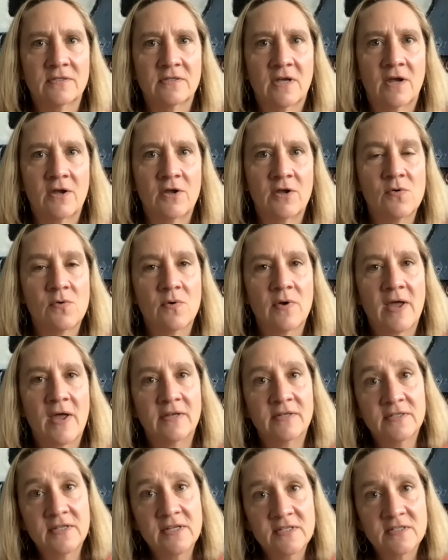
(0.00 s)
are you
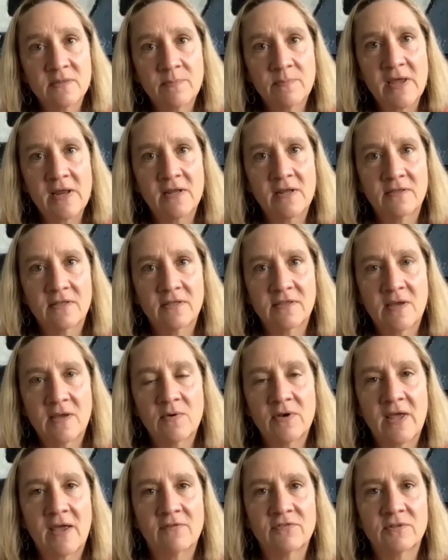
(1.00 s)
anticipating that they
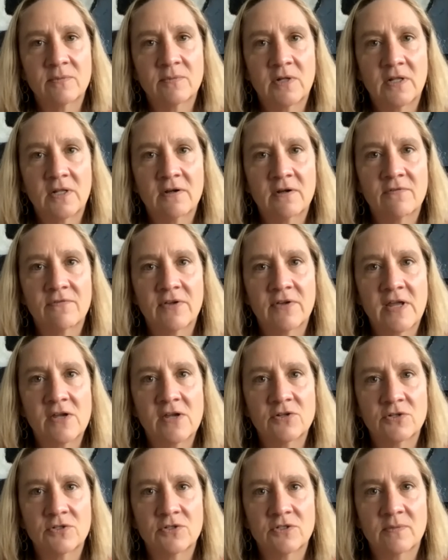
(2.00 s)
would have some
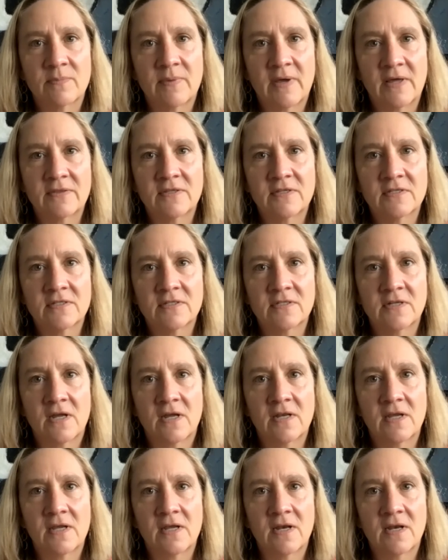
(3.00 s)
clarifications about the study?